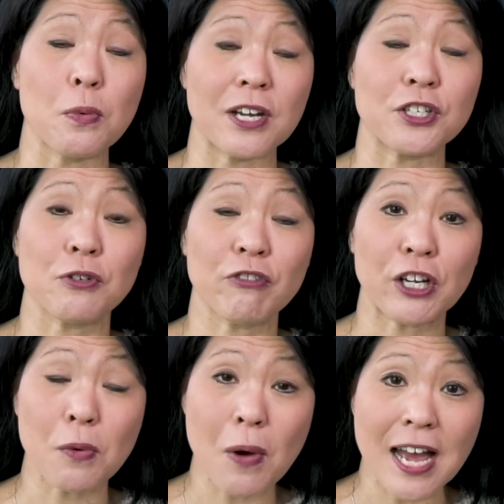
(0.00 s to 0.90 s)
want to
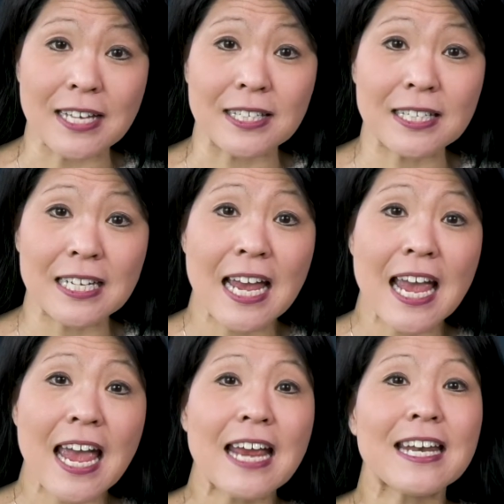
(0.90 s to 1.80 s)
request.
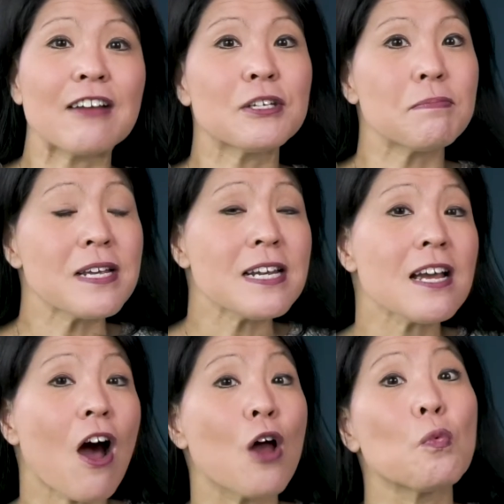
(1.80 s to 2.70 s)
Now,
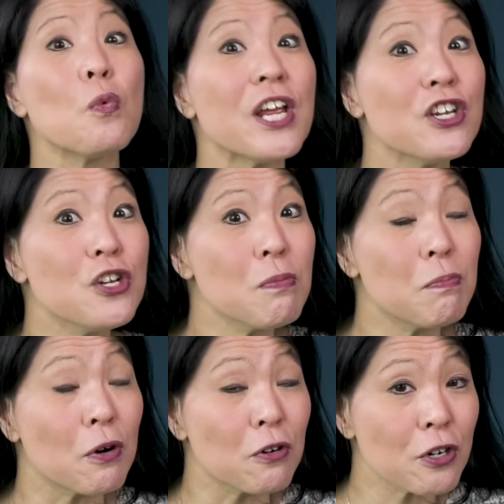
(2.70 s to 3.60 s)
depending on when you
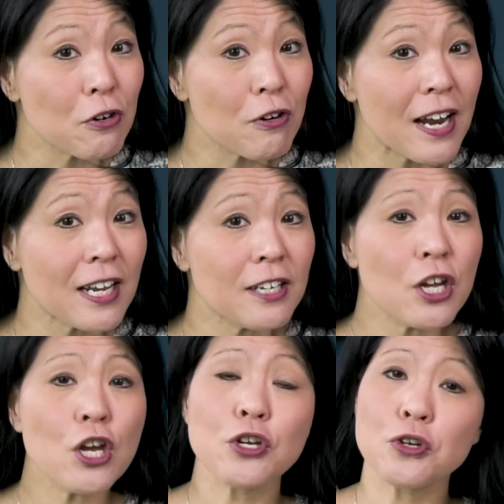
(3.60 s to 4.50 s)
pull your credit,
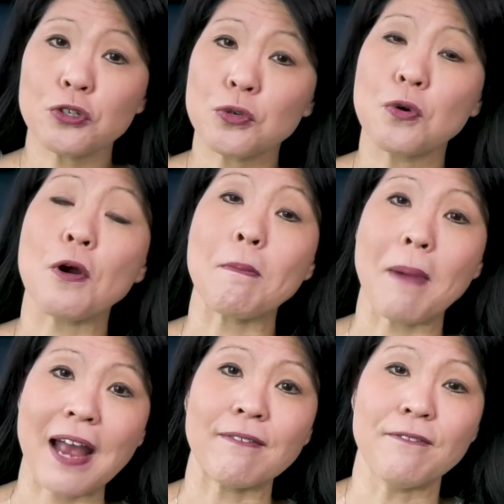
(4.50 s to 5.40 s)
your score
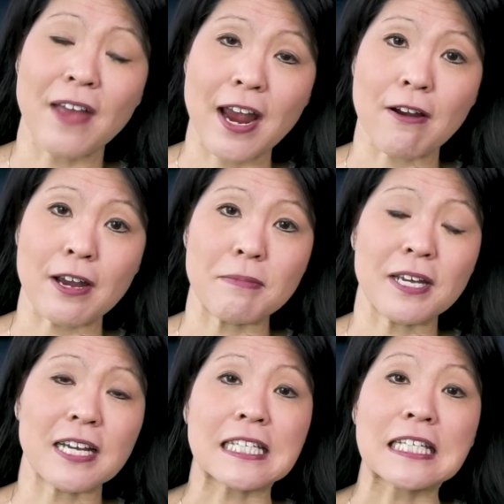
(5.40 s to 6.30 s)
might vary
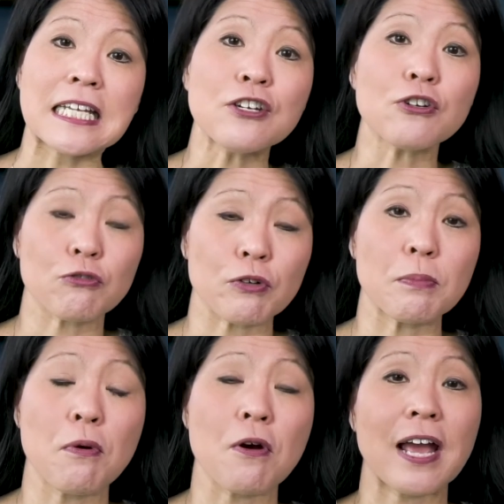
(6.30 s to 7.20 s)
because lenders
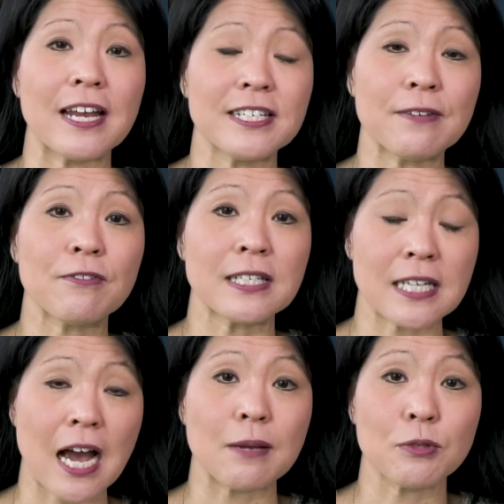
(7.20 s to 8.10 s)
report at different
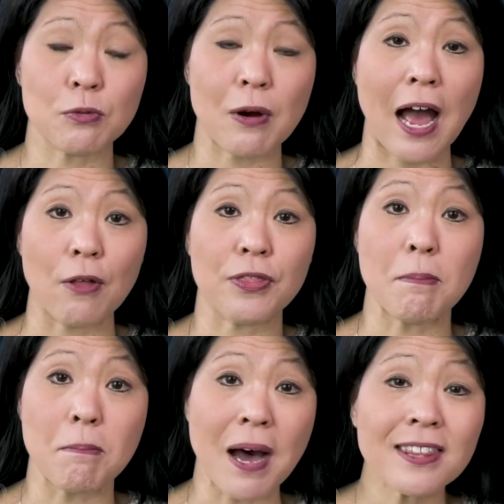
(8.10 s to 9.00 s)
times throughout the
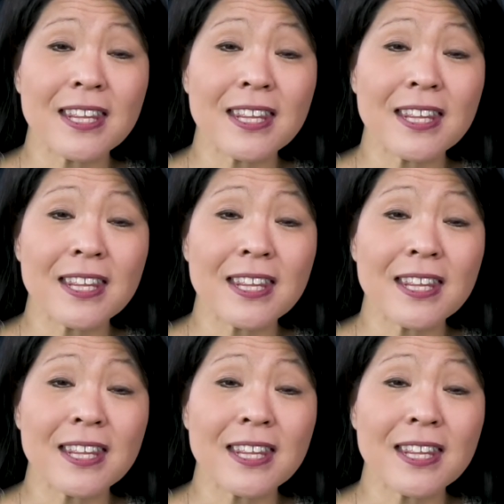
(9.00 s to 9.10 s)
month.